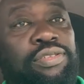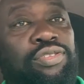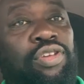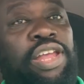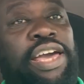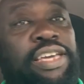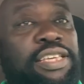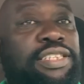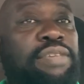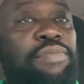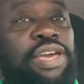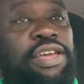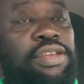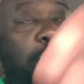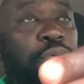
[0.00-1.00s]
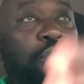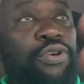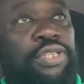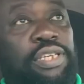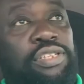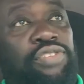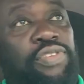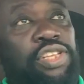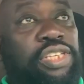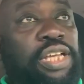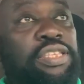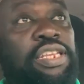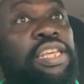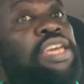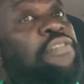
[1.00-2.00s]
So like you see me and the person
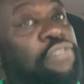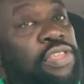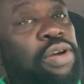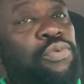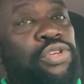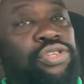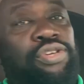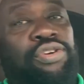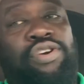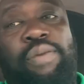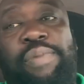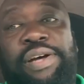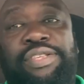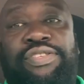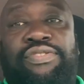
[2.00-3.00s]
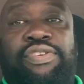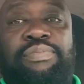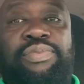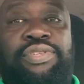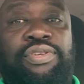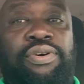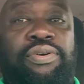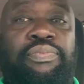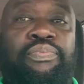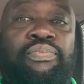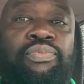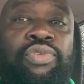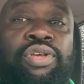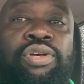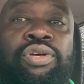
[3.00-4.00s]
chit-chatting if they wish to come and scream. So
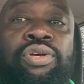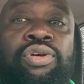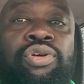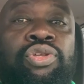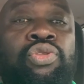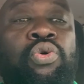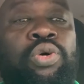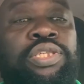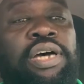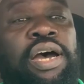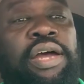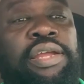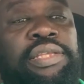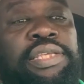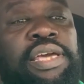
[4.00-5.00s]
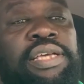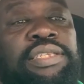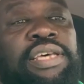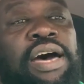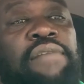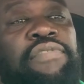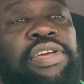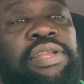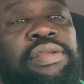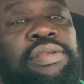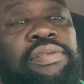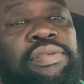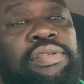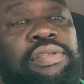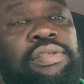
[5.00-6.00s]
those are the things I have
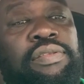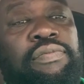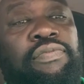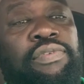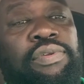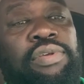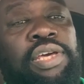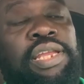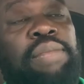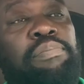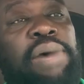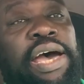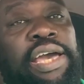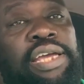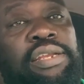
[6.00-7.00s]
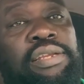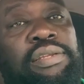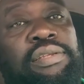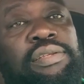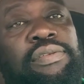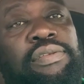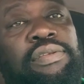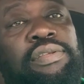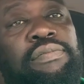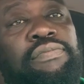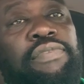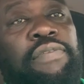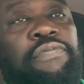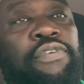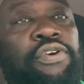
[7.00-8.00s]
in mind
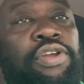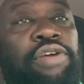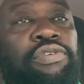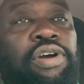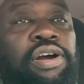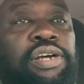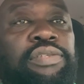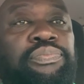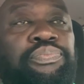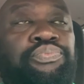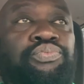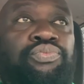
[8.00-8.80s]
for further on.